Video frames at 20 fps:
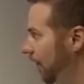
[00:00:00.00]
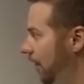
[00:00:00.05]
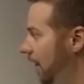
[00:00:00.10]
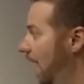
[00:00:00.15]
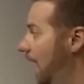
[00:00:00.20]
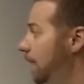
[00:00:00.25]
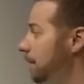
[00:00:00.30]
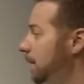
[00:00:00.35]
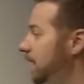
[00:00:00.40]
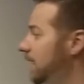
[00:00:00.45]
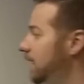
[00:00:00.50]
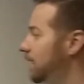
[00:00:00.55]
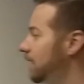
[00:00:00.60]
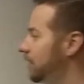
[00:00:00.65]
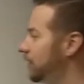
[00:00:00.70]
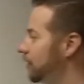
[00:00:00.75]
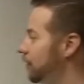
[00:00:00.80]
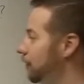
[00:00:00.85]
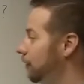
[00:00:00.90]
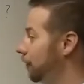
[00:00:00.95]
That
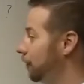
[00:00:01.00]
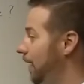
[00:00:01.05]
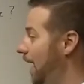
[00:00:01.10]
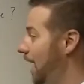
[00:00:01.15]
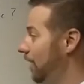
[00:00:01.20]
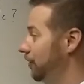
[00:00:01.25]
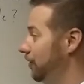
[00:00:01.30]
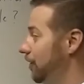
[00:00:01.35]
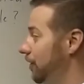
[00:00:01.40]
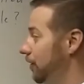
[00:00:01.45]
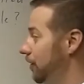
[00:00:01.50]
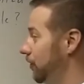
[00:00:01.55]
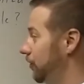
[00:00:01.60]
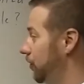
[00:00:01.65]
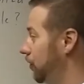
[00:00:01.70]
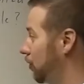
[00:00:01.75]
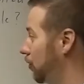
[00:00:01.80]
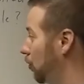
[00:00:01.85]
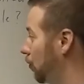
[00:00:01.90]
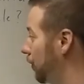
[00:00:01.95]
means the fraction of the
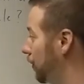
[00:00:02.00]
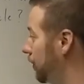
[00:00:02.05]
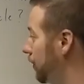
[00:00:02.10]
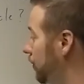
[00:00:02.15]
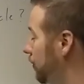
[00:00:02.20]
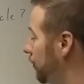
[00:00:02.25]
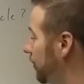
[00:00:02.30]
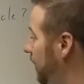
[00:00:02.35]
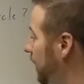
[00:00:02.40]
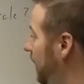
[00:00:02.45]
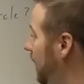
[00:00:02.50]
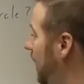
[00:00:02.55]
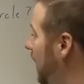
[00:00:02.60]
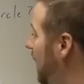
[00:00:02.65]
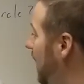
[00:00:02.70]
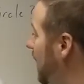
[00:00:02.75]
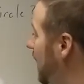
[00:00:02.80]
circle we're using